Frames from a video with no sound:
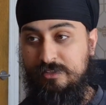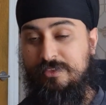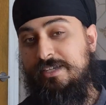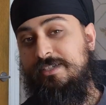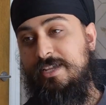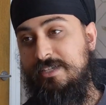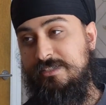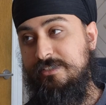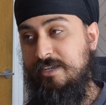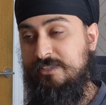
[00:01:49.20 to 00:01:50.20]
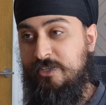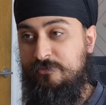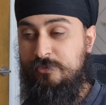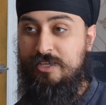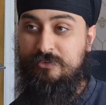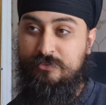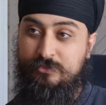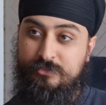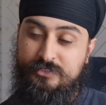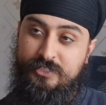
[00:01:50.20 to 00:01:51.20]
that today as these guys go through their
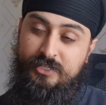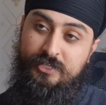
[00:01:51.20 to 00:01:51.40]
views.